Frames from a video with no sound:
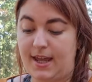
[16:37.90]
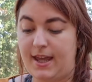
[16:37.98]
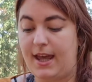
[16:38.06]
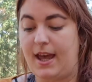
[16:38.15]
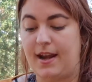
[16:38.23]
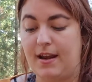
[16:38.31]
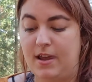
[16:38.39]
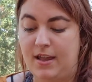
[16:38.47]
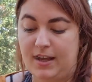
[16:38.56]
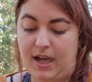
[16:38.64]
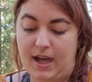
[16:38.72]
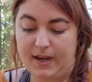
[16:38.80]
again,
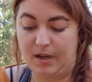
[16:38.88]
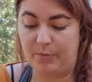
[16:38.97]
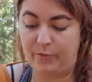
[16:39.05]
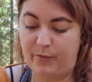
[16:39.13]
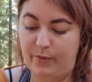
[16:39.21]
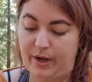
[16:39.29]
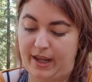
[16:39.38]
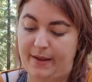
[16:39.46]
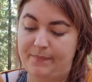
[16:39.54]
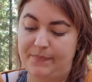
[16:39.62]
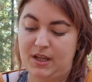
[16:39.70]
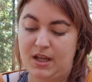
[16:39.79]
card number 40.
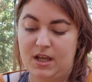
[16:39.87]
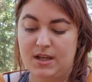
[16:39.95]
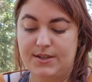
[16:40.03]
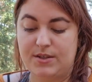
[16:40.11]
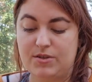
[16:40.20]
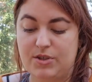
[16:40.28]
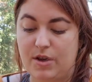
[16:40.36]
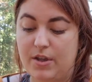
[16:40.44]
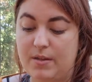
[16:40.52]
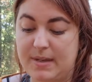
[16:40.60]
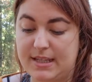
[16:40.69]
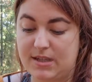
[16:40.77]
So her
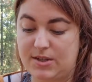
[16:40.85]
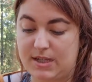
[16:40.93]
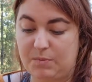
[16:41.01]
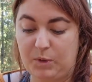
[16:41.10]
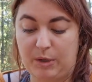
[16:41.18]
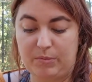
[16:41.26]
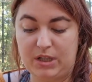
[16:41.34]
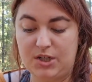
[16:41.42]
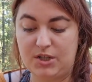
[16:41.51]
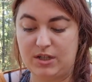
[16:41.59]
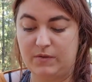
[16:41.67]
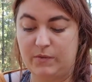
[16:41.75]
message is
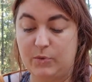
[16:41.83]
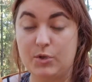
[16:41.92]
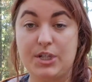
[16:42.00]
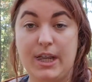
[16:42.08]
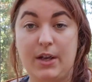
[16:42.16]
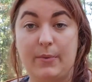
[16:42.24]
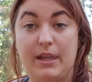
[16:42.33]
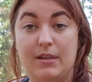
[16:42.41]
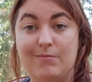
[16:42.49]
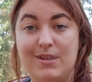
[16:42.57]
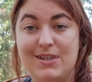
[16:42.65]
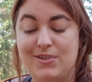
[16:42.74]
premonition, foreshadowing,
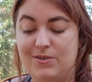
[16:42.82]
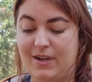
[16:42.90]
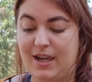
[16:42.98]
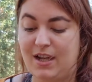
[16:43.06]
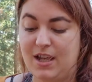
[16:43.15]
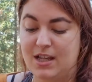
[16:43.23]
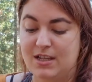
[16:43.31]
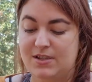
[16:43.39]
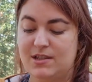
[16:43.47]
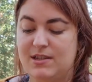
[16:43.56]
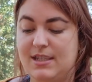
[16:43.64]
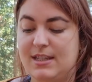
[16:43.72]
and mystery.
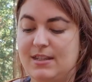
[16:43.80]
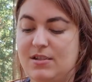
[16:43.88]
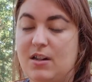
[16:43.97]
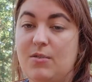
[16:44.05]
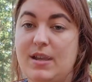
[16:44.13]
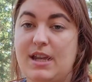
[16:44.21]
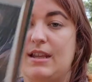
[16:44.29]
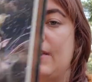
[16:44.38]
So this is knowing,